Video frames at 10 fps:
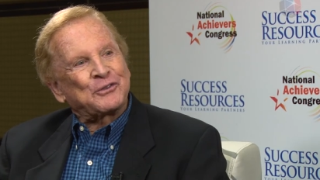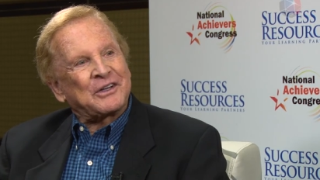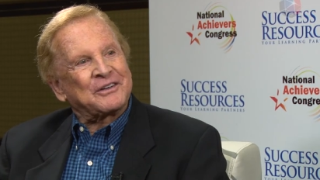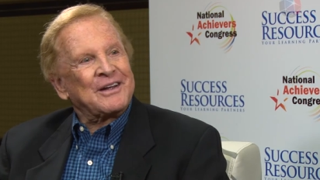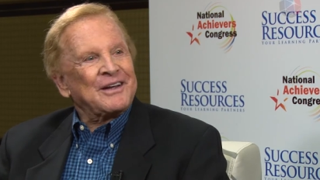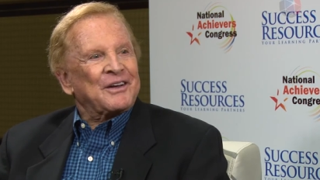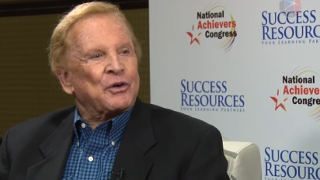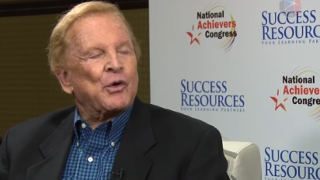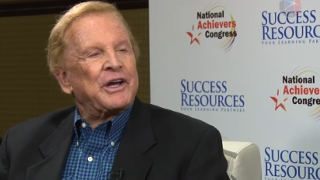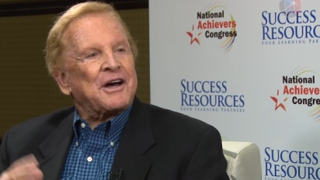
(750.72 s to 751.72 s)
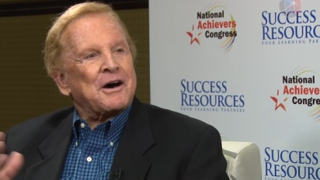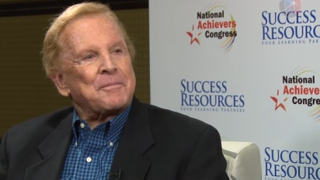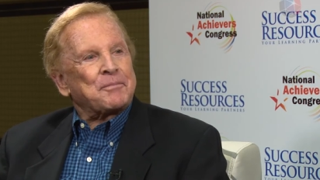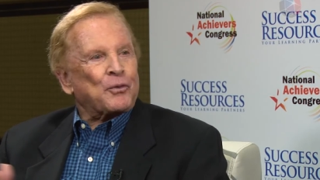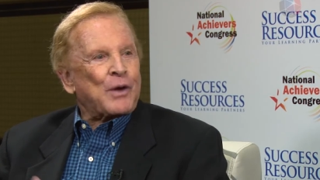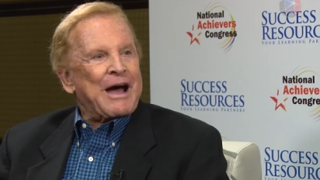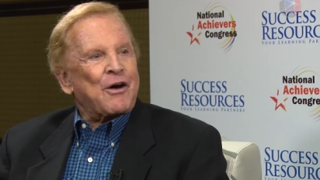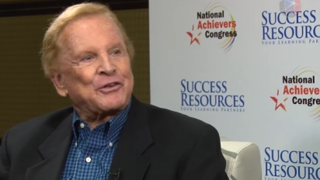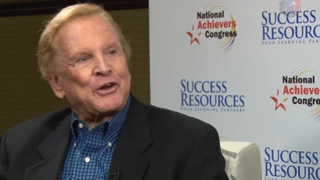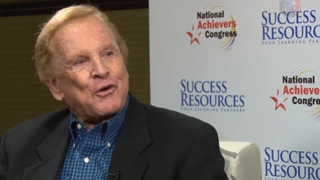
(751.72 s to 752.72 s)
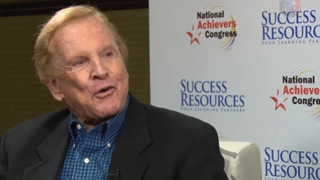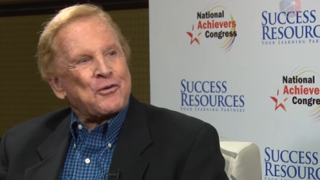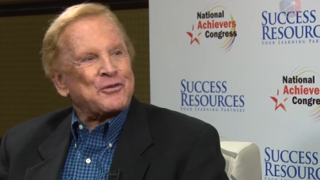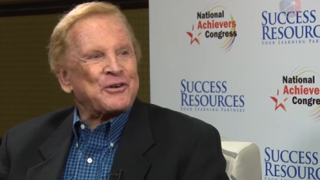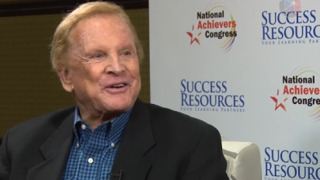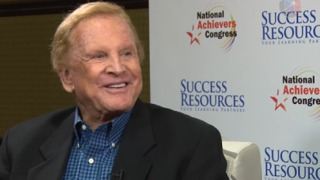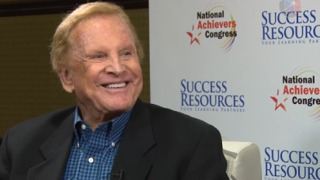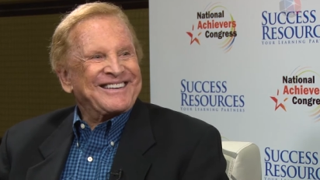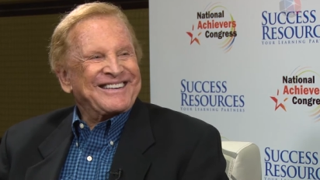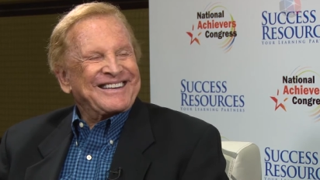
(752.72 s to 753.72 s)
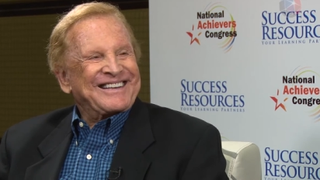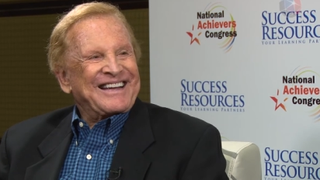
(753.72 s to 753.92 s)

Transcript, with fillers: that's right. and going up, around, and over. That's true,